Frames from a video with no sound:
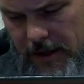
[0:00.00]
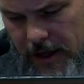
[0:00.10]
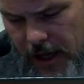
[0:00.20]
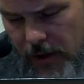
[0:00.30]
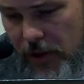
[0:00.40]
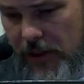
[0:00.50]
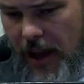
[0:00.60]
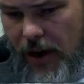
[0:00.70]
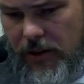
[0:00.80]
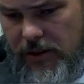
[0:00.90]
And
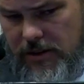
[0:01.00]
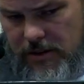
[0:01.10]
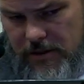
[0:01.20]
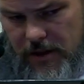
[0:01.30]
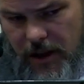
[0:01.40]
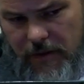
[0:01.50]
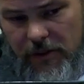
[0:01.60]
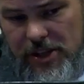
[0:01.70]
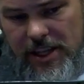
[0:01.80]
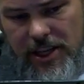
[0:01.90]
without it,
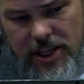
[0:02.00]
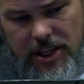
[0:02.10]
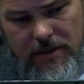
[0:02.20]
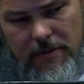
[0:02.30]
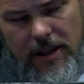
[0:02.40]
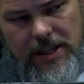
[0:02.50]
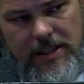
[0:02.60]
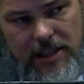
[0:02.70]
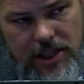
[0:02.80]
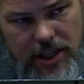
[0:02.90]
conversation
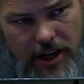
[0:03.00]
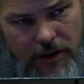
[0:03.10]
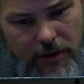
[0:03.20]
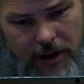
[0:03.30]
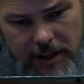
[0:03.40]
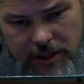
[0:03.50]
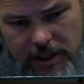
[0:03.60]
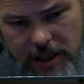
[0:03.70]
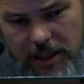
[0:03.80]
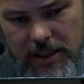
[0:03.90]
must degenerate
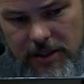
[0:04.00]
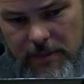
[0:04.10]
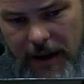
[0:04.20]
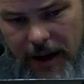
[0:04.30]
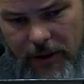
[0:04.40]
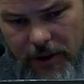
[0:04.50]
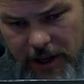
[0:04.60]
into power